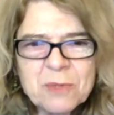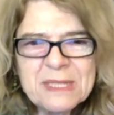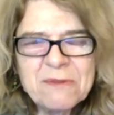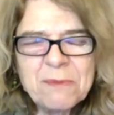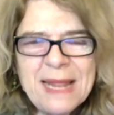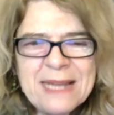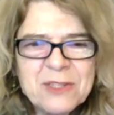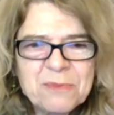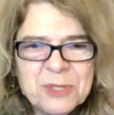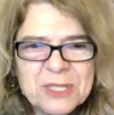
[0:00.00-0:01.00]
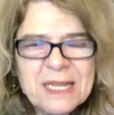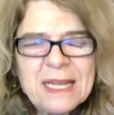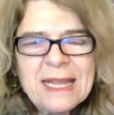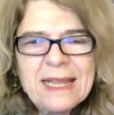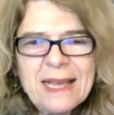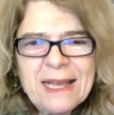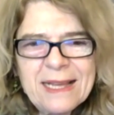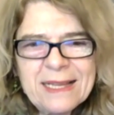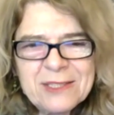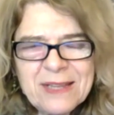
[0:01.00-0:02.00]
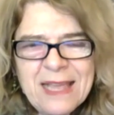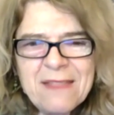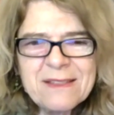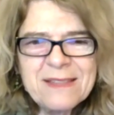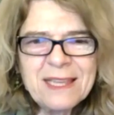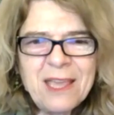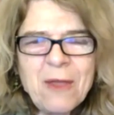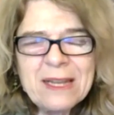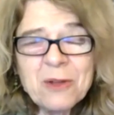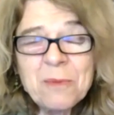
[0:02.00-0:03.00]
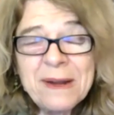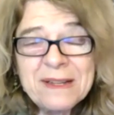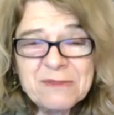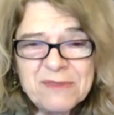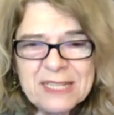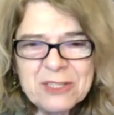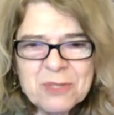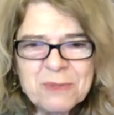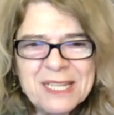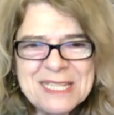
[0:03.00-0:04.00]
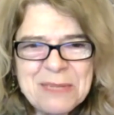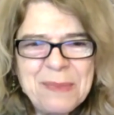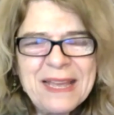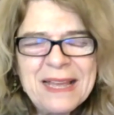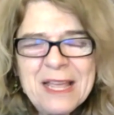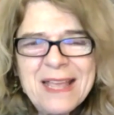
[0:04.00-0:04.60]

So whatever plans you put together thinking you had a comparative advantage will disappear.